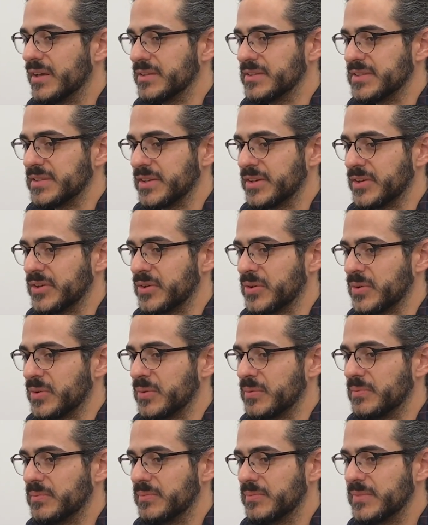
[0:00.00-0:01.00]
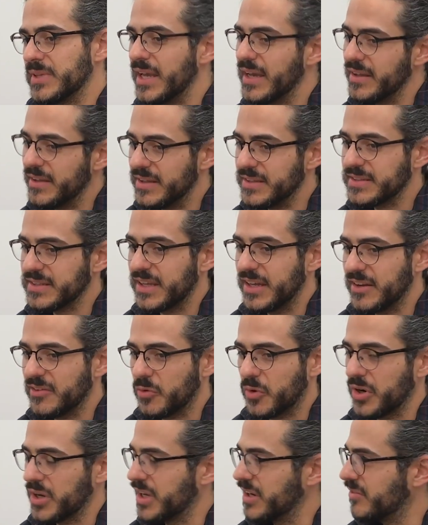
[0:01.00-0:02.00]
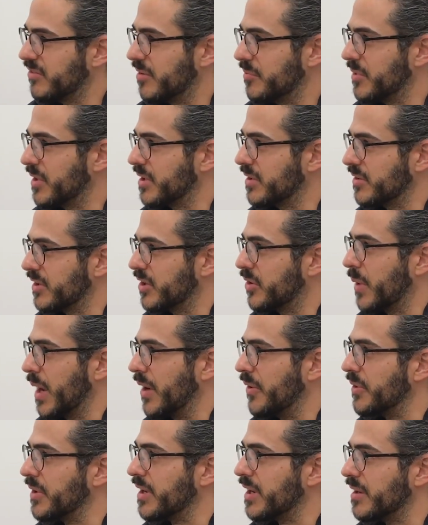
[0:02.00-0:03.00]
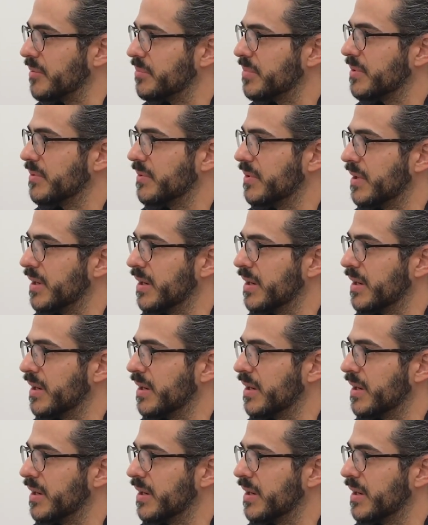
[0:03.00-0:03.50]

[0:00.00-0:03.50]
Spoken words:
And so, yeah, it's kind of working from the ground up,